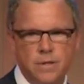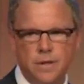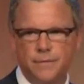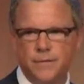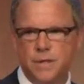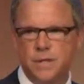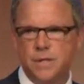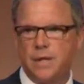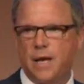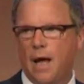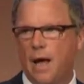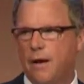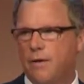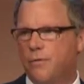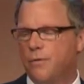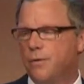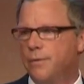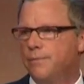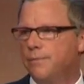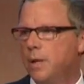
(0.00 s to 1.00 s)
of
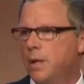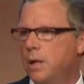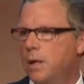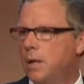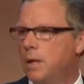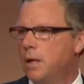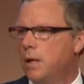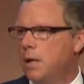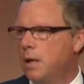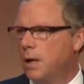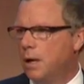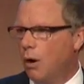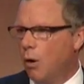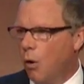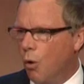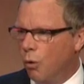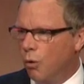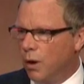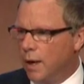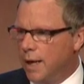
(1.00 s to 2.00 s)
Saskatchewan. Only